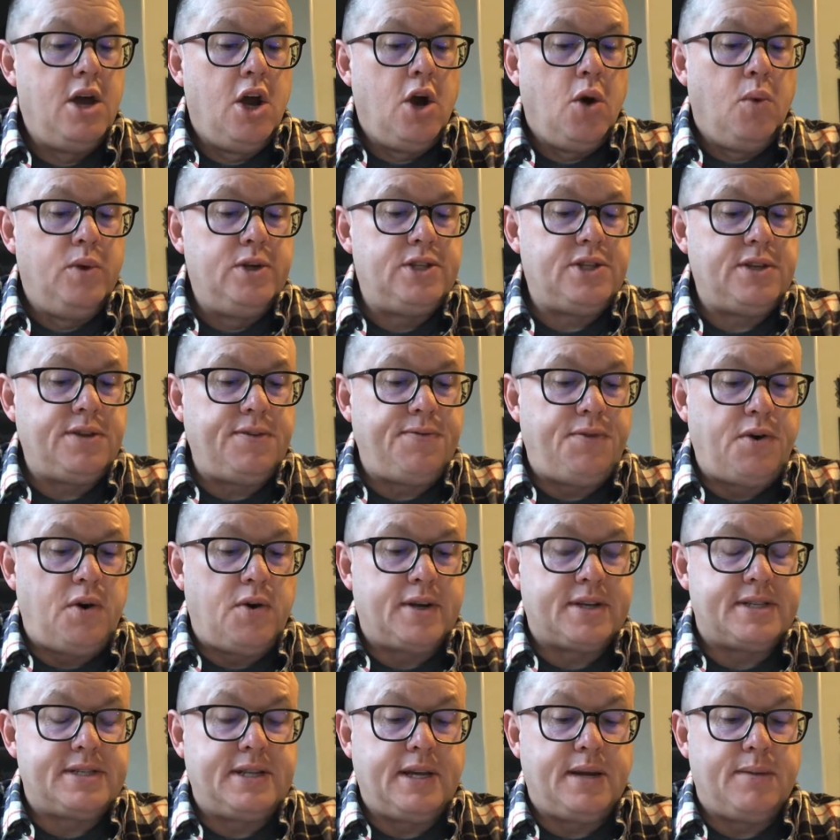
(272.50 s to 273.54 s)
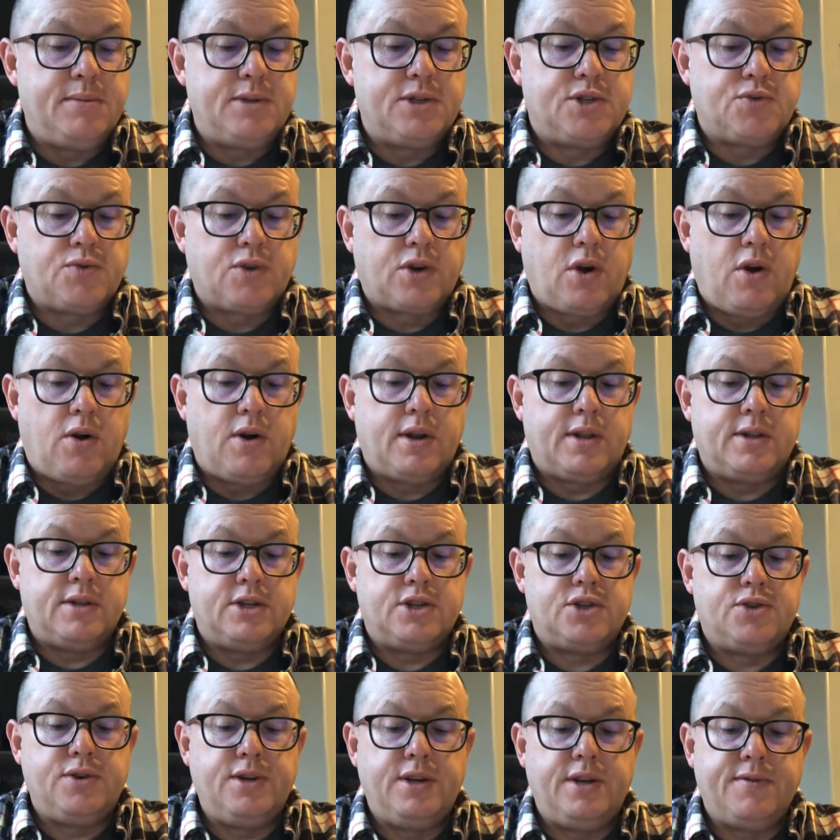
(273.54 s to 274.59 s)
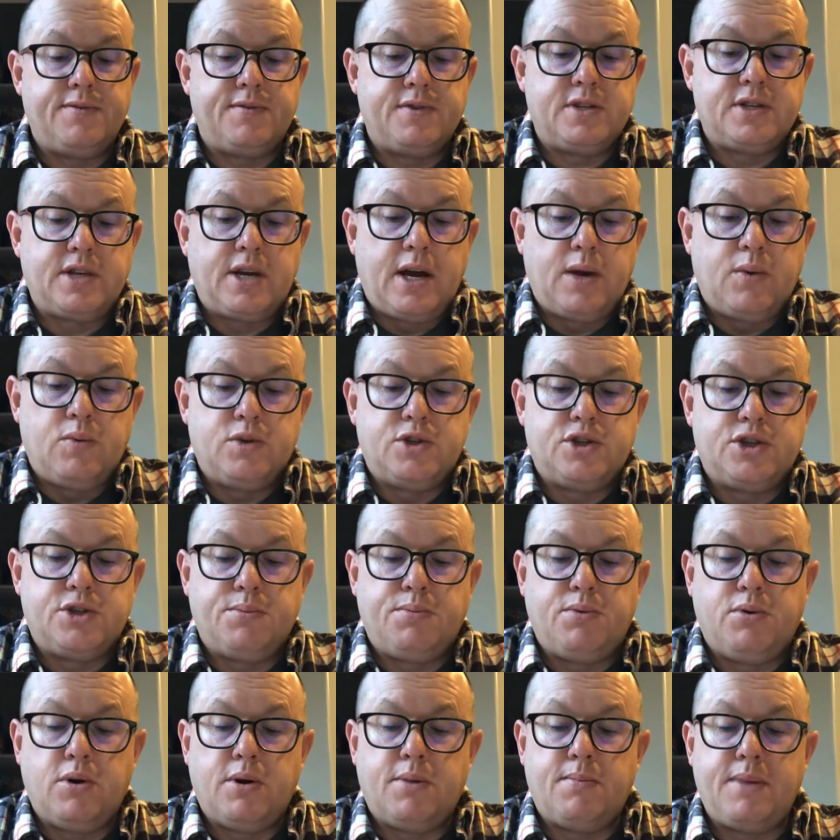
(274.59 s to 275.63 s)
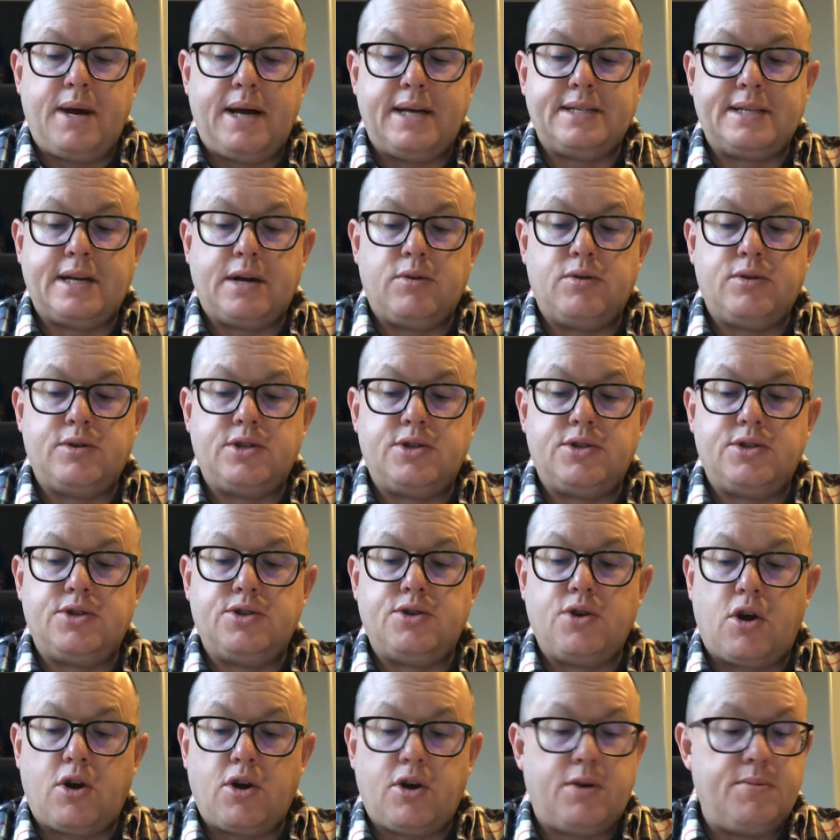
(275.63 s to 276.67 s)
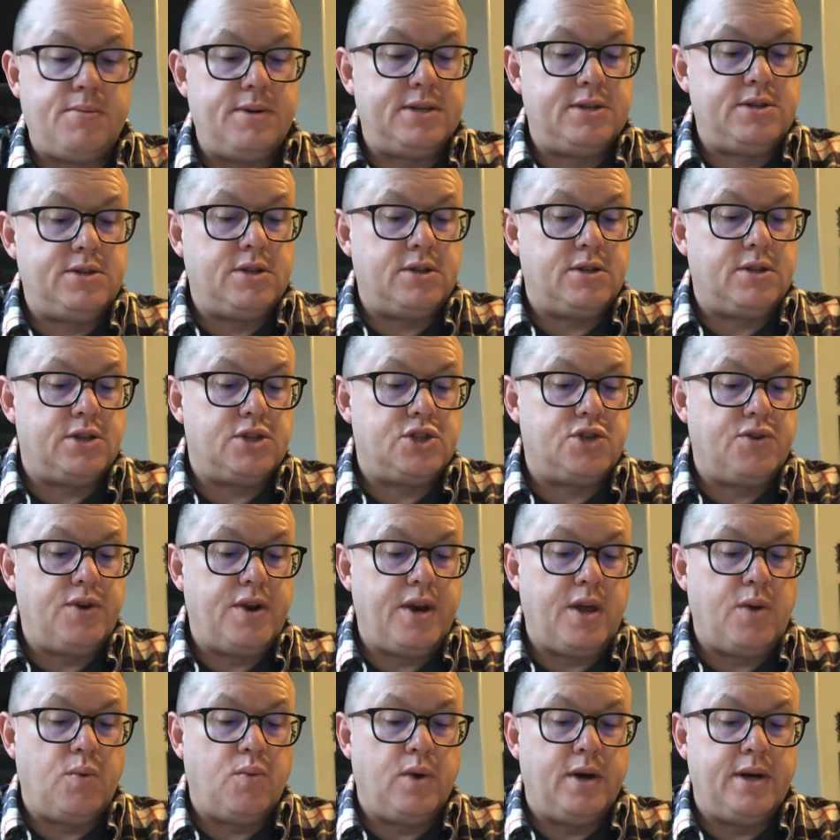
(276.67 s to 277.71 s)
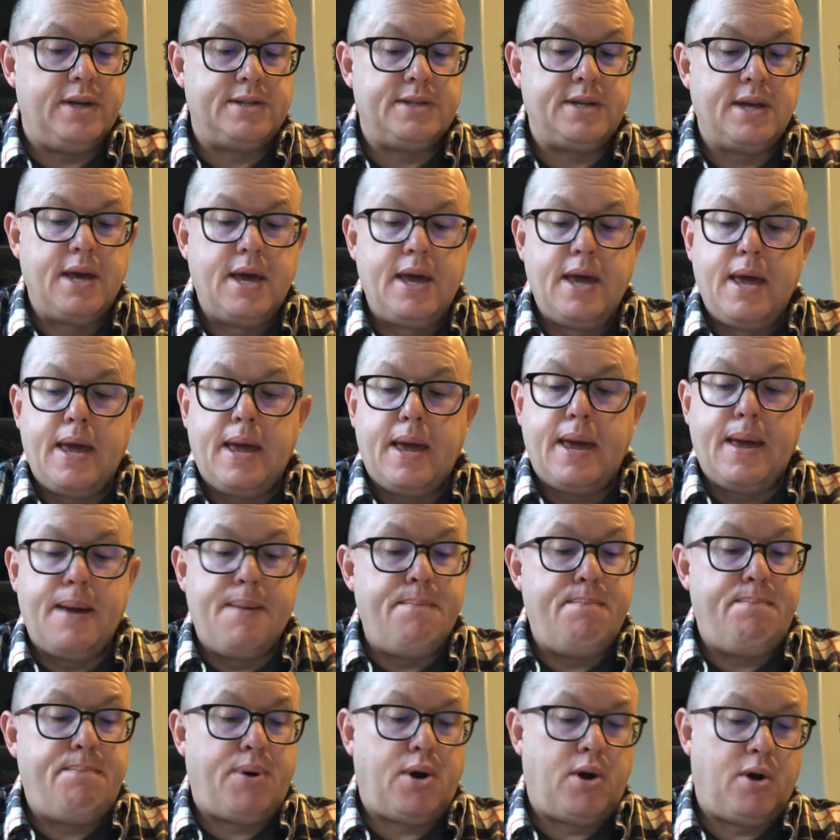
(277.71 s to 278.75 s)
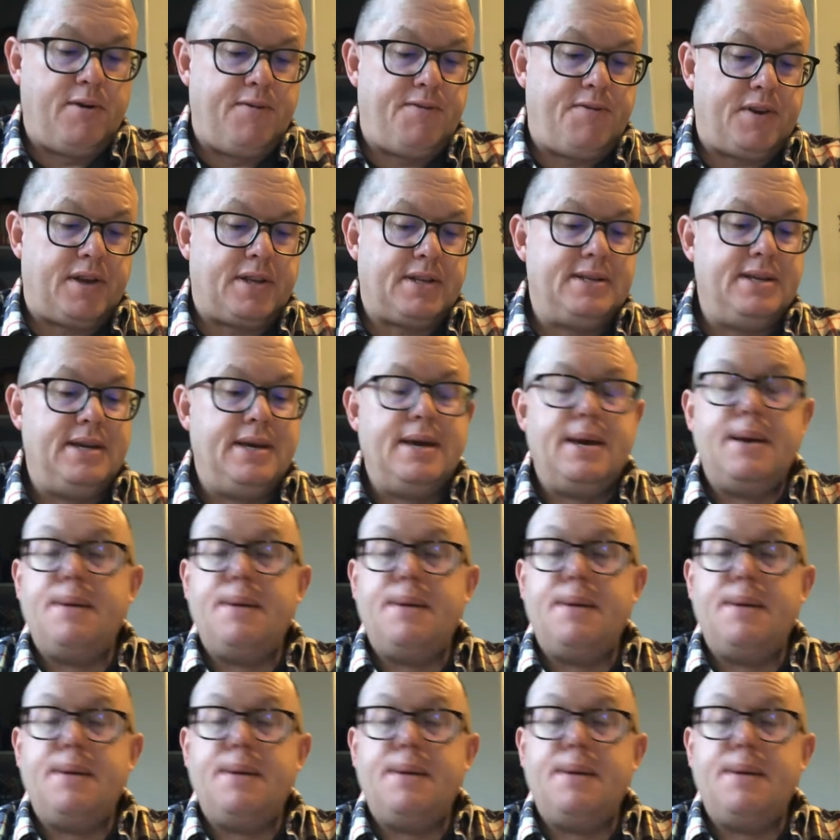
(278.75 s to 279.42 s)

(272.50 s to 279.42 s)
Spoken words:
Which of the following statements regarding the Treaty of Versailles would support Mazower's arguments that the treaty was imperfect?